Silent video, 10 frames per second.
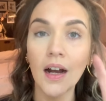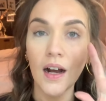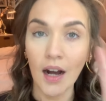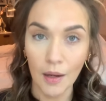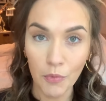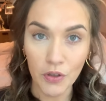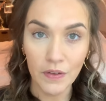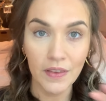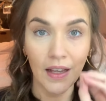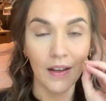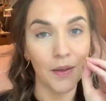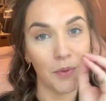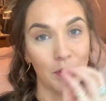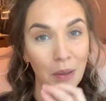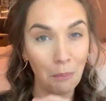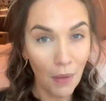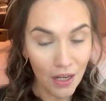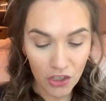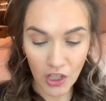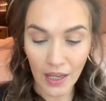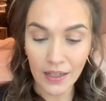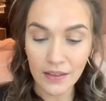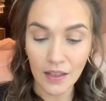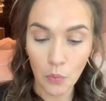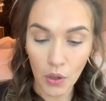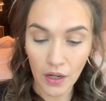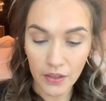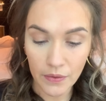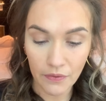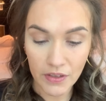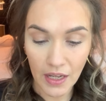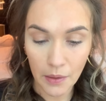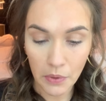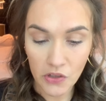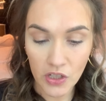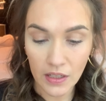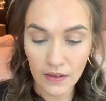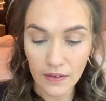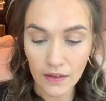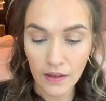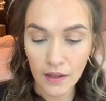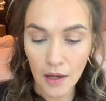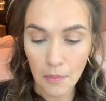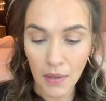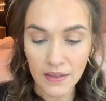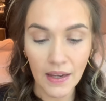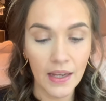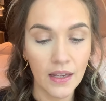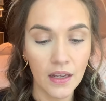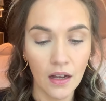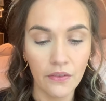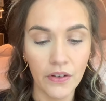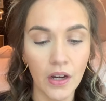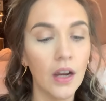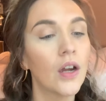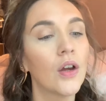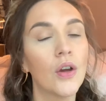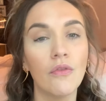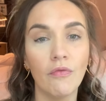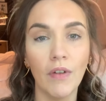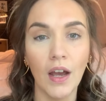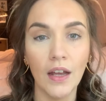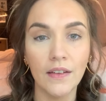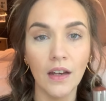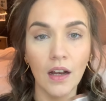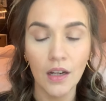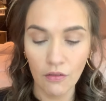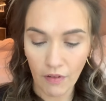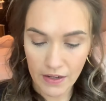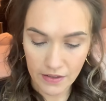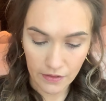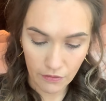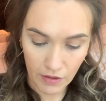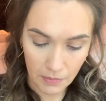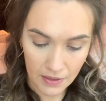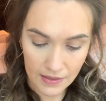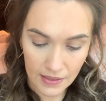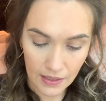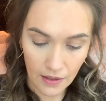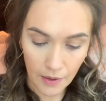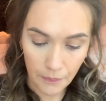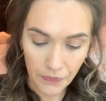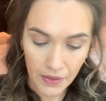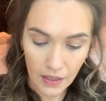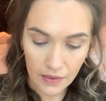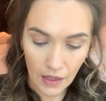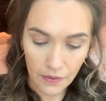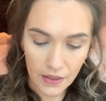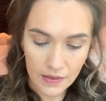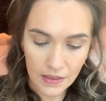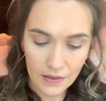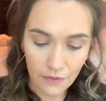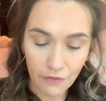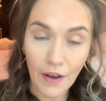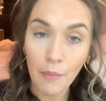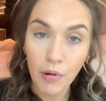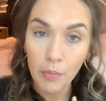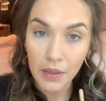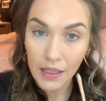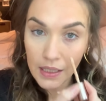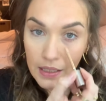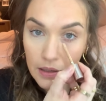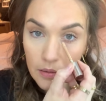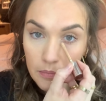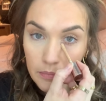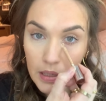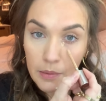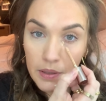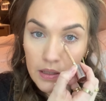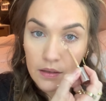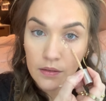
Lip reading: I'm not using that because I'm using my shade and the one I use every day, which is my Take Cover Delilah Radiant Cream Concealer. Now this is in fact probably a little, maybe,